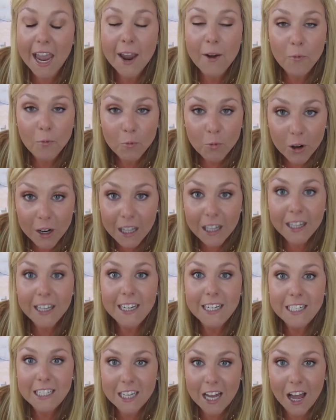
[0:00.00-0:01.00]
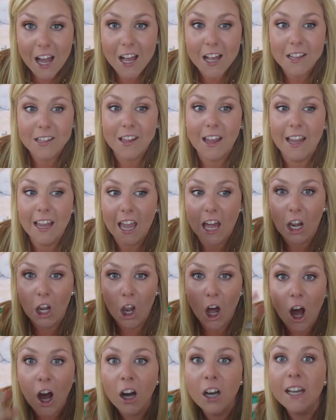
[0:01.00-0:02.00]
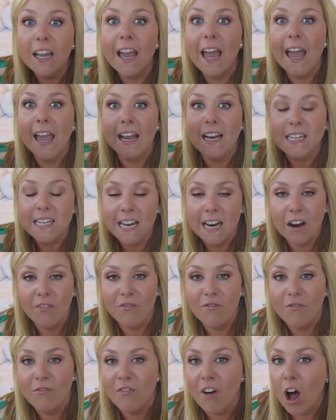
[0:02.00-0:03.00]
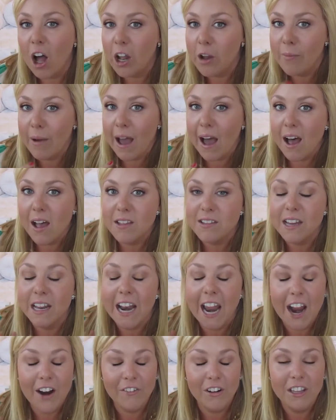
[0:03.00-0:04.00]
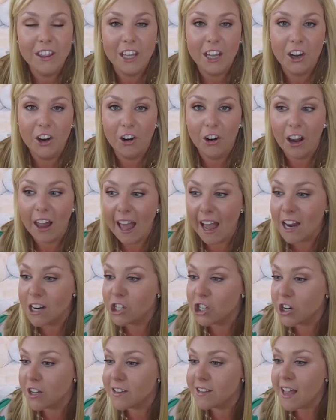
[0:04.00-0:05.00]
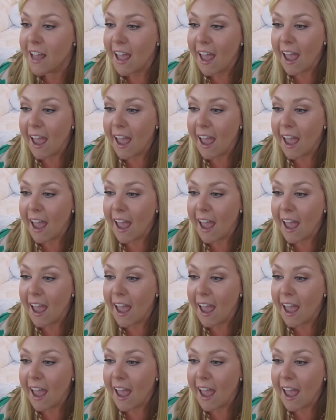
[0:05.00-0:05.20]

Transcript: It really does like elongate and volumize and everything your lashes.